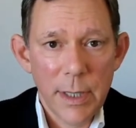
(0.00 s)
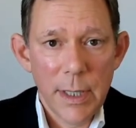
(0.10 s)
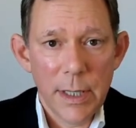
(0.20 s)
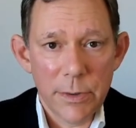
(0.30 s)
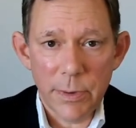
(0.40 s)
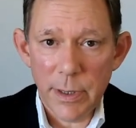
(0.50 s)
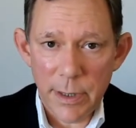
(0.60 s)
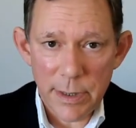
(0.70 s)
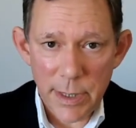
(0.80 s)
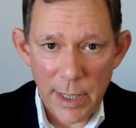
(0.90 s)
it's really the
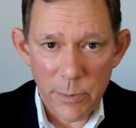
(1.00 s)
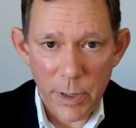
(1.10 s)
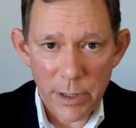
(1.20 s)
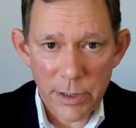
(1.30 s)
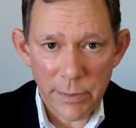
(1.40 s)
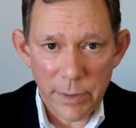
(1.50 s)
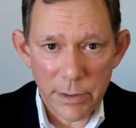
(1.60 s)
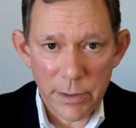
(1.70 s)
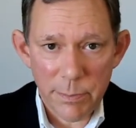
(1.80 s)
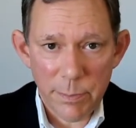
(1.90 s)
sidewalk
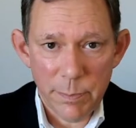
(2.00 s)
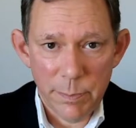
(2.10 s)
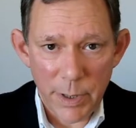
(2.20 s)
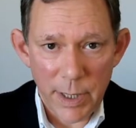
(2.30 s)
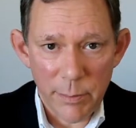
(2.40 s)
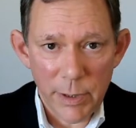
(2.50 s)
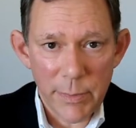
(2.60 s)
shoveler's problem.